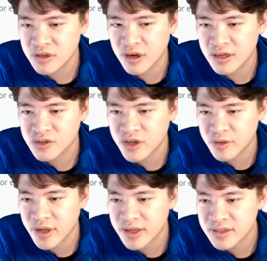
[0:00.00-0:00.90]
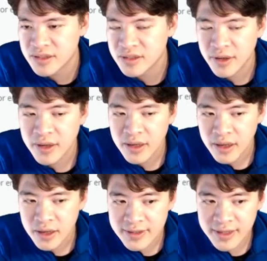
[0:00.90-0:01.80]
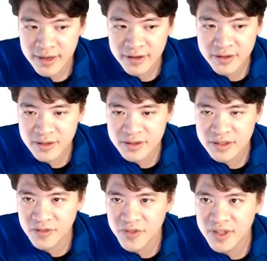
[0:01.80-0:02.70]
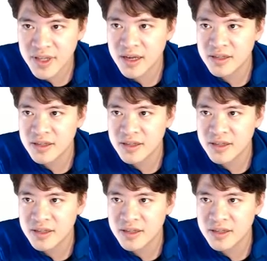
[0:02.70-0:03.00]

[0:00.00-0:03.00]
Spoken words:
contract plans. They're something that